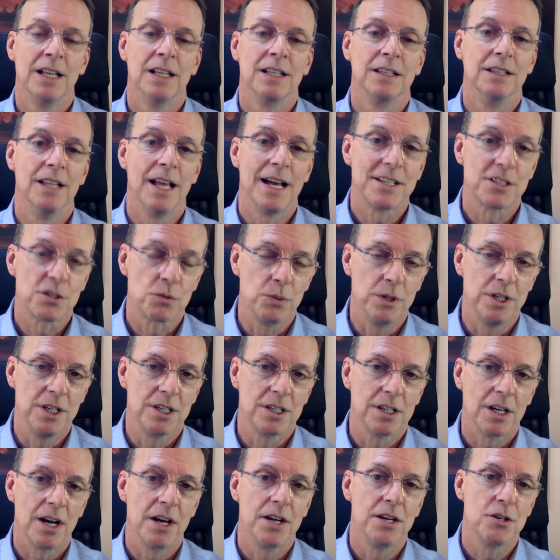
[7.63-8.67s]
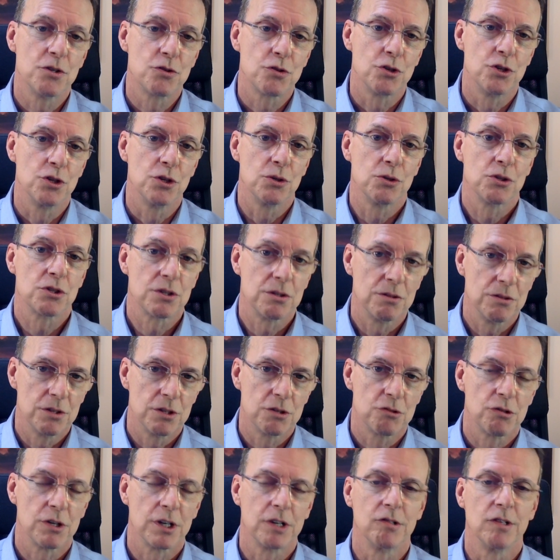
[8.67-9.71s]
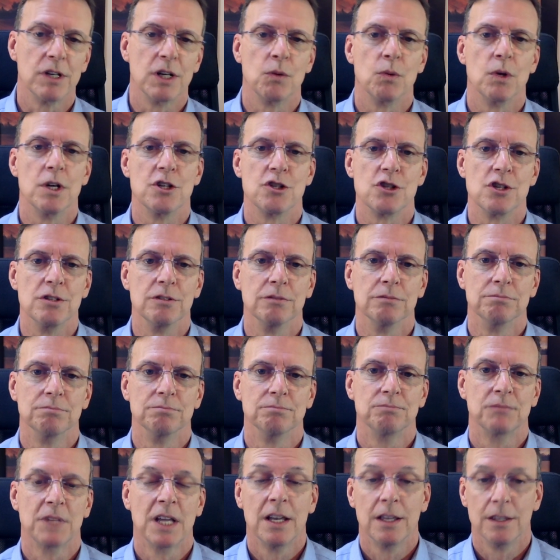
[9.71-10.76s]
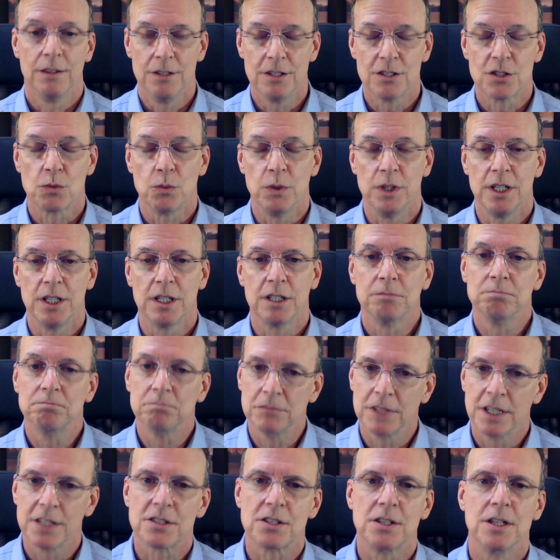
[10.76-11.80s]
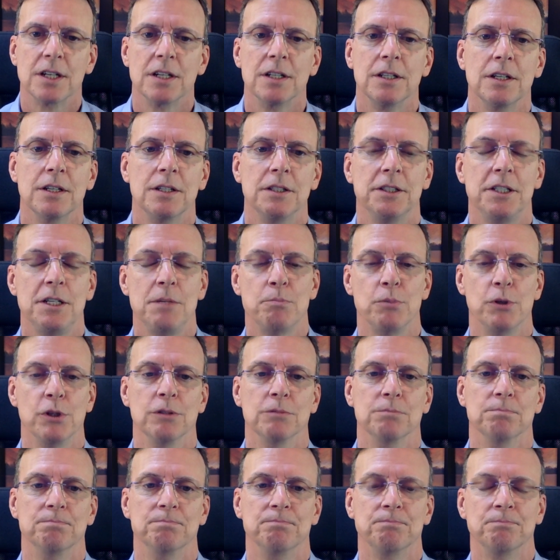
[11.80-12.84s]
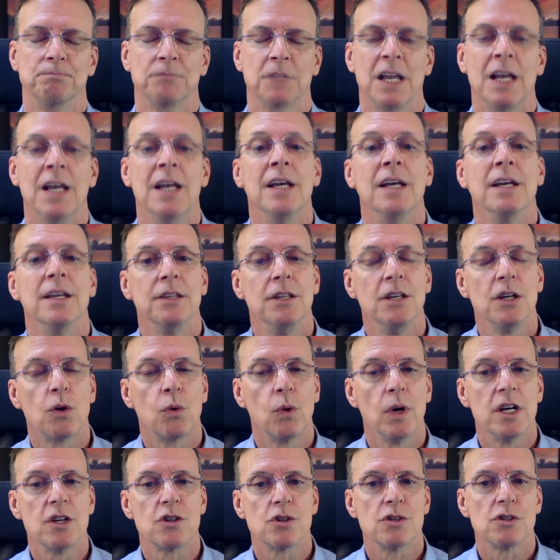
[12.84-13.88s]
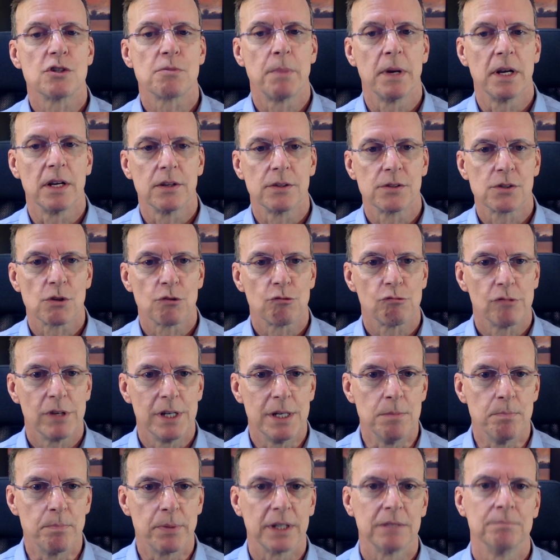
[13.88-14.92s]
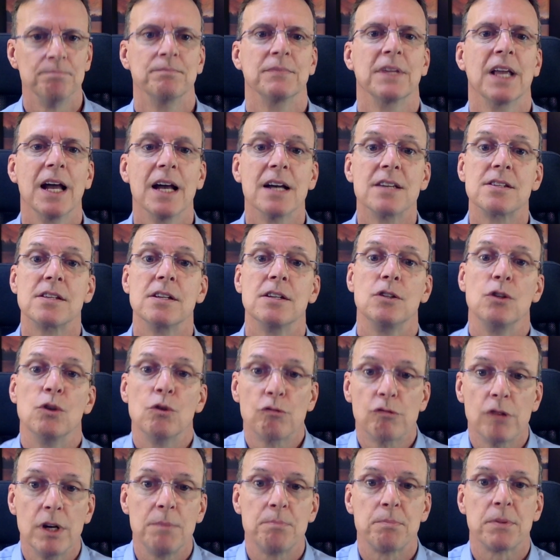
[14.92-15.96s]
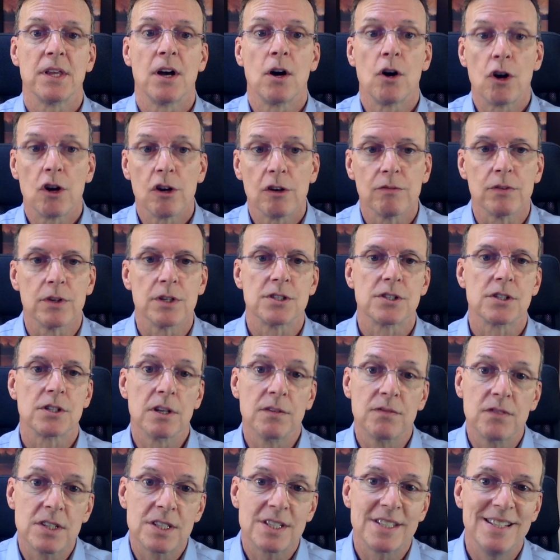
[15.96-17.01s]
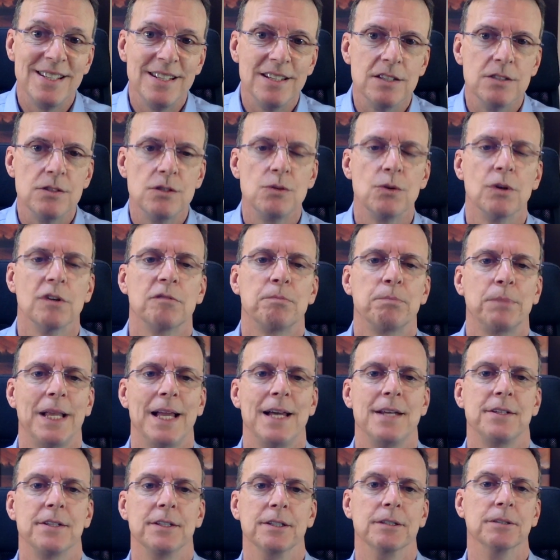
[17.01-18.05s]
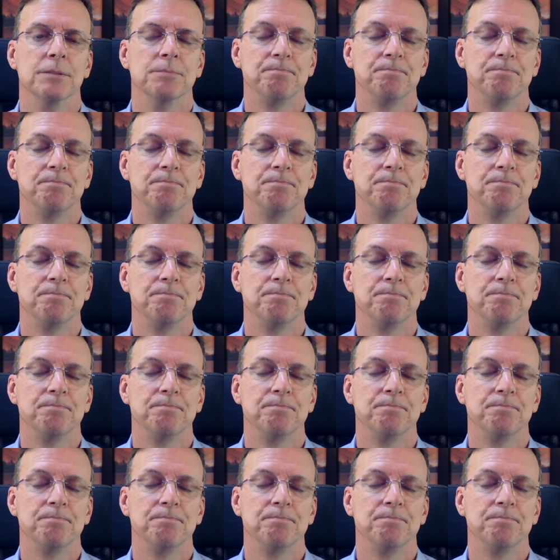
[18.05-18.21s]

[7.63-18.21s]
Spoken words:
Last week, I introduced the trigger equation. This week, let's dig a little deeper. The equation spells reap, as in you reap the harvest of the seeds you have planted.